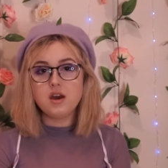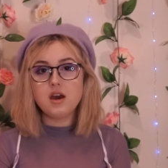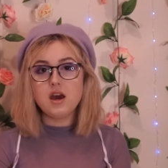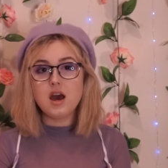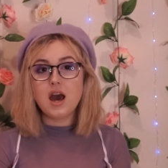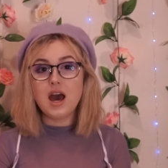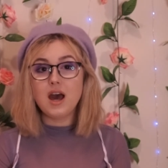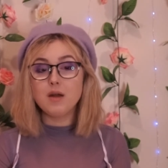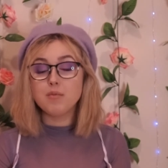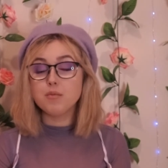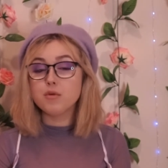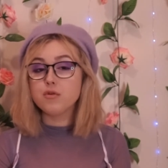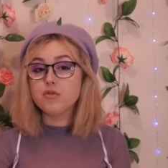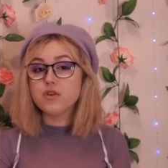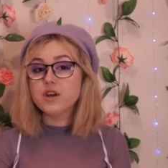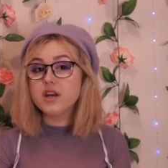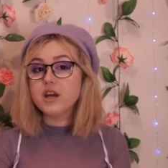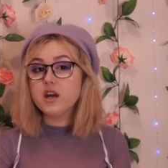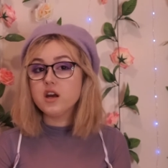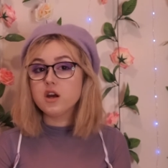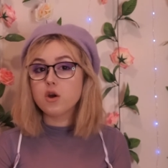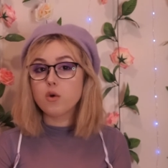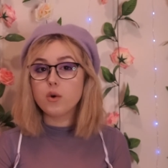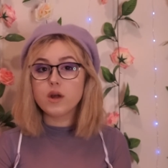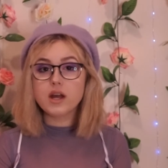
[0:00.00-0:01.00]
and Maria
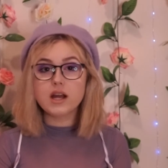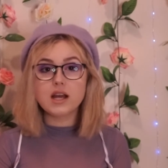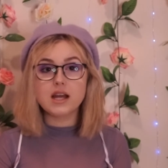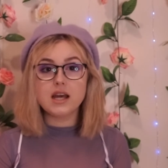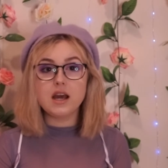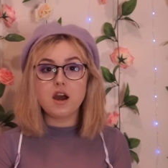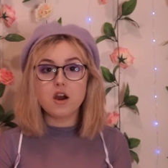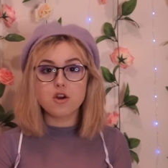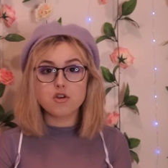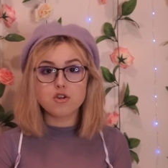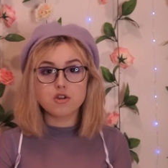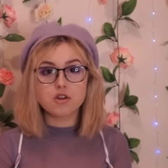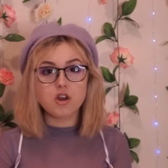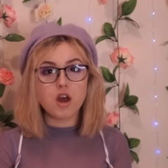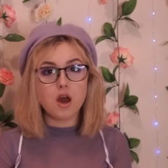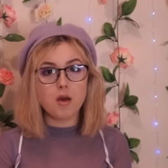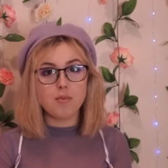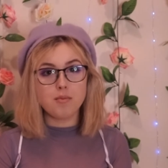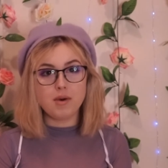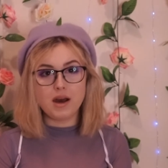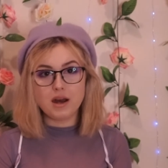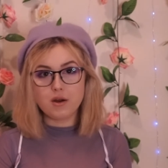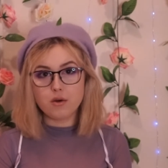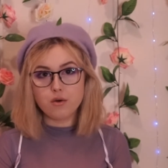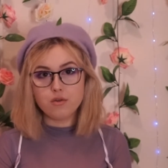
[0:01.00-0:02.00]
quickly ushered her
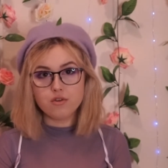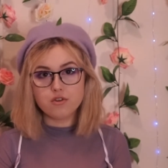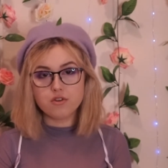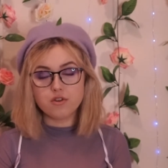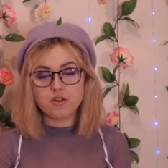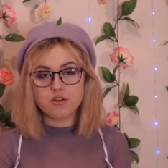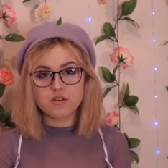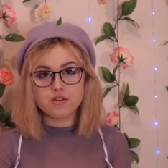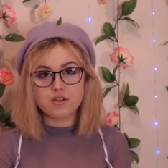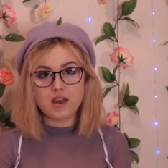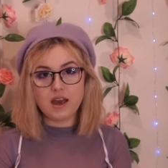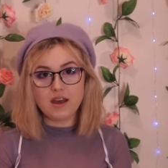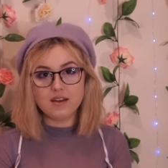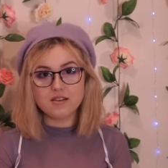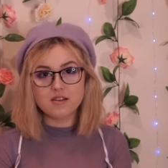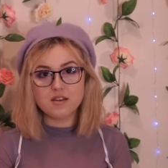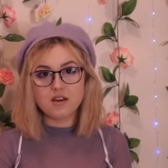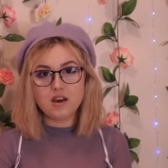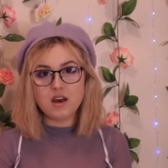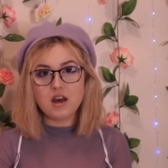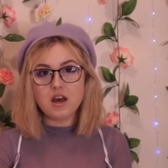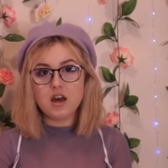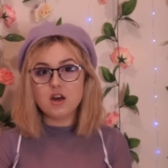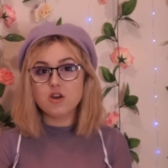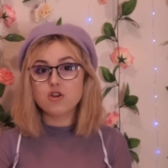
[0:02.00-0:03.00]
back onto the set,
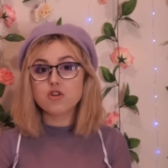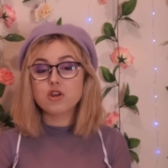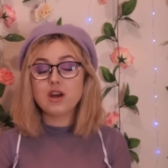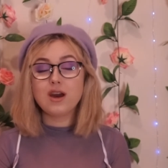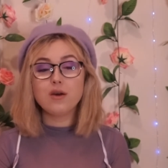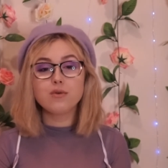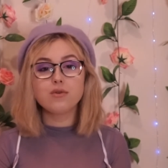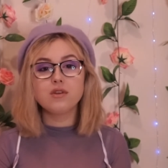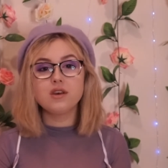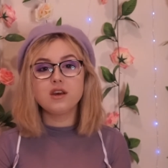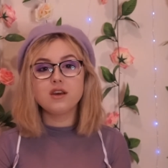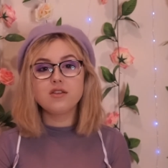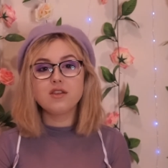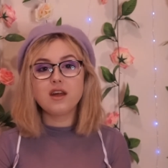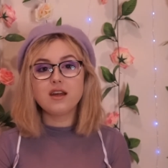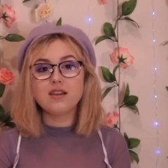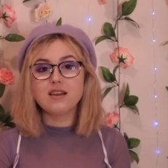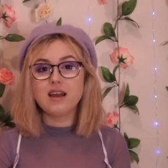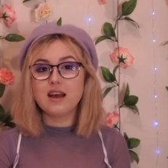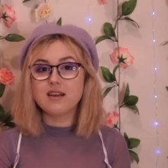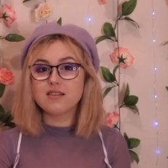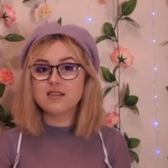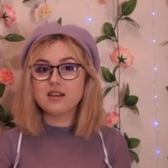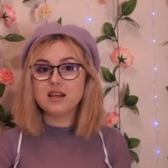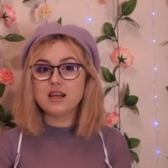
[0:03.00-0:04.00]
shouting that
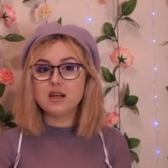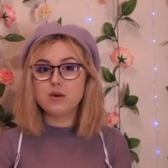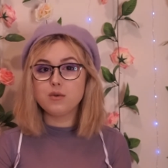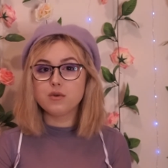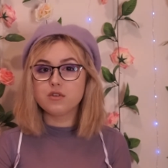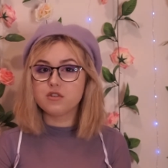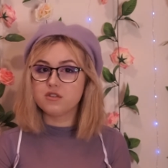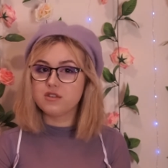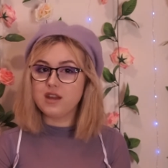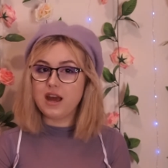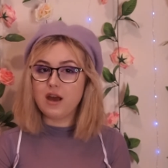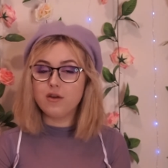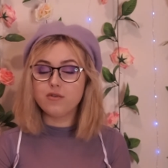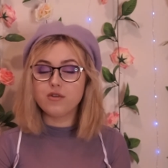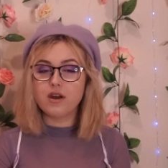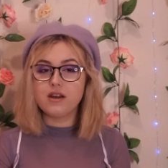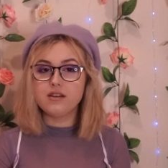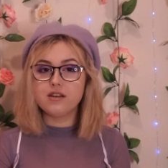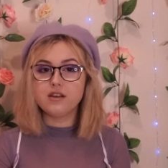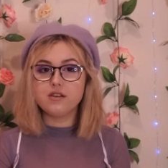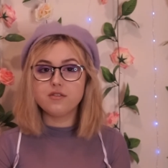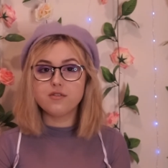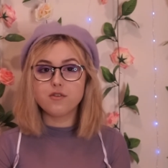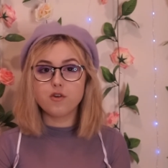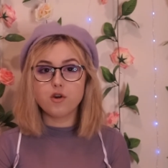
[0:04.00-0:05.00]
Natalie was now
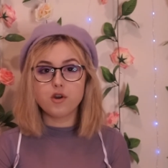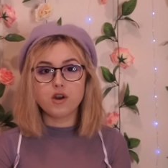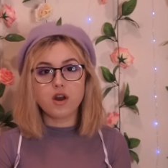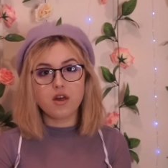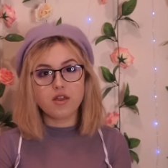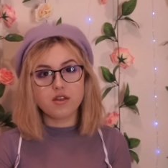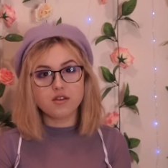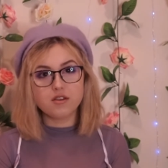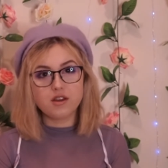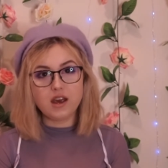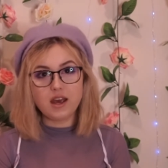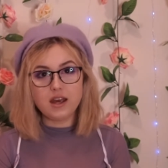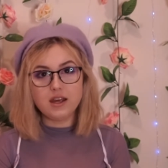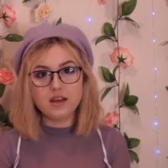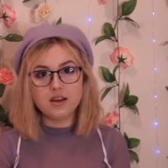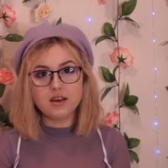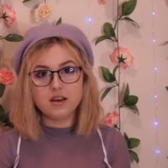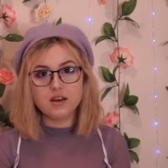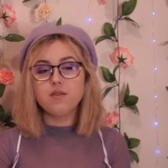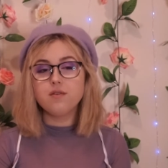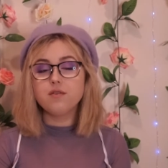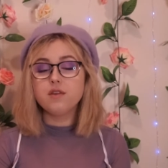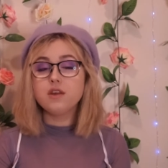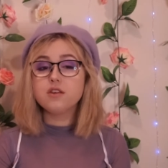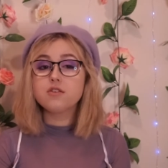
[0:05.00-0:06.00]
ready for another take.
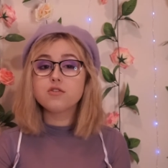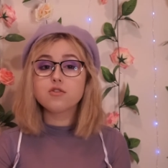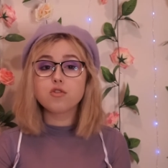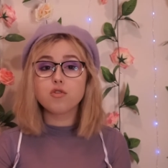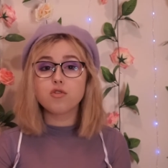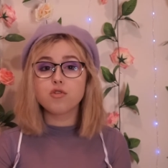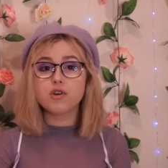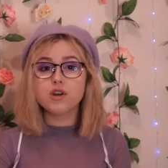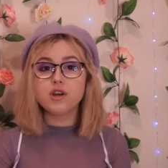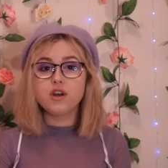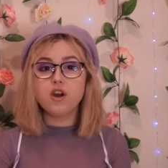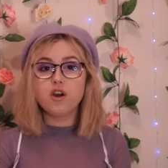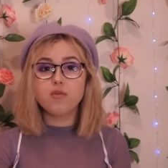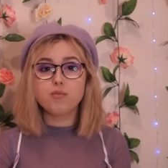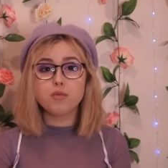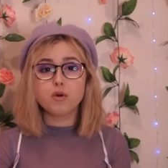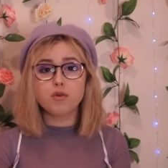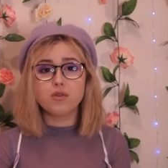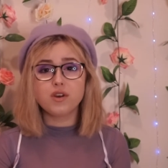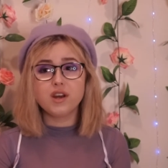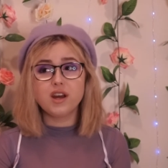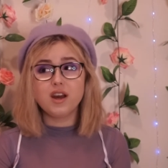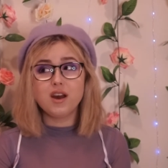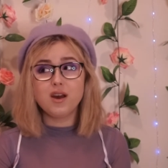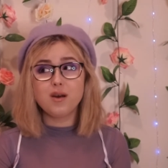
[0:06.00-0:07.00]
This story of
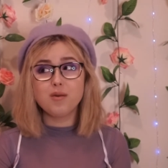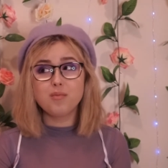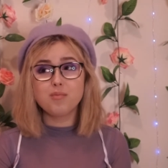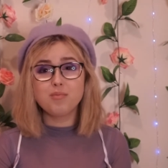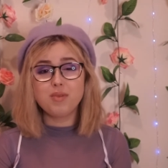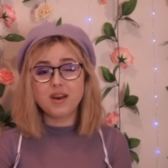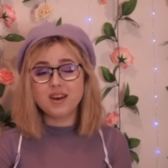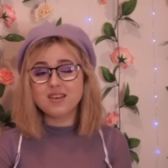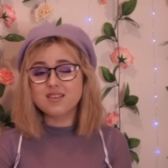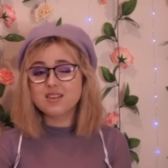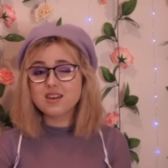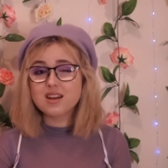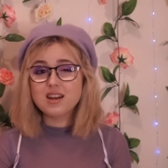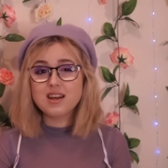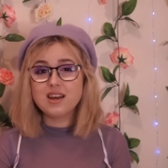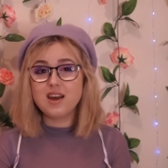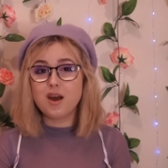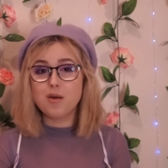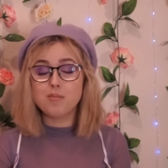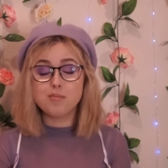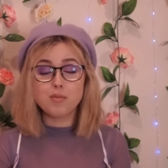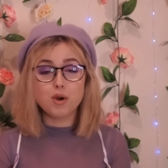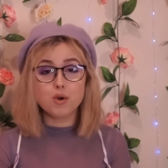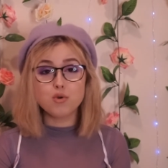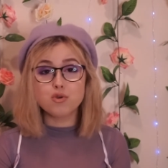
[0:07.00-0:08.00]
Maria basically
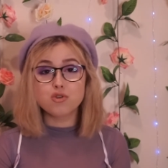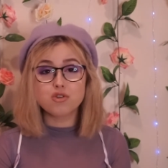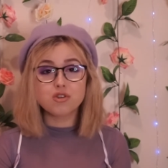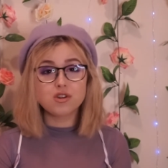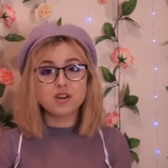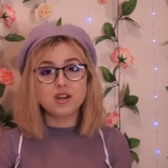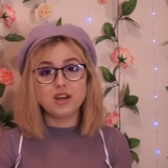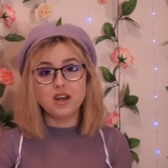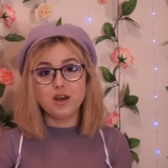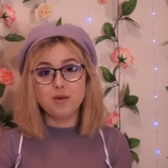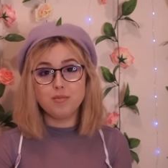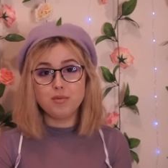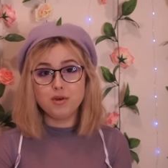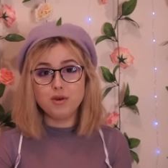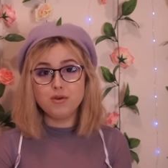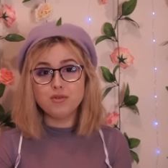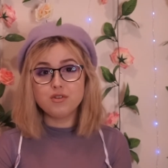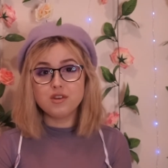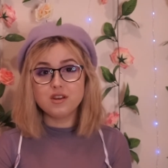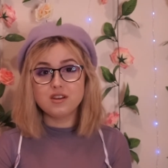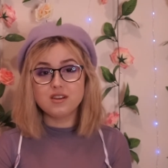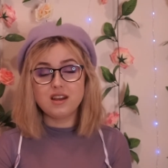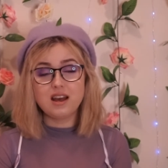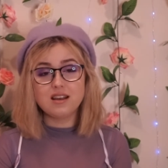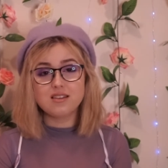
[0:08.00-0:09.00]
emotionally
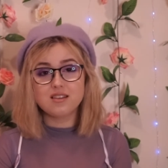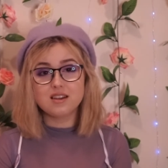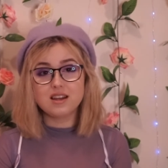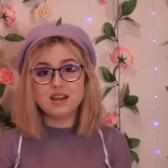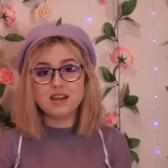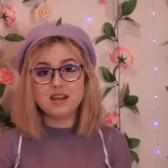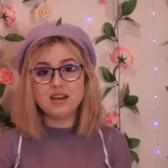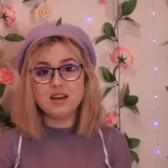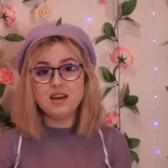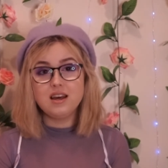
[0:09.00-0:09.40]
abusing Natalie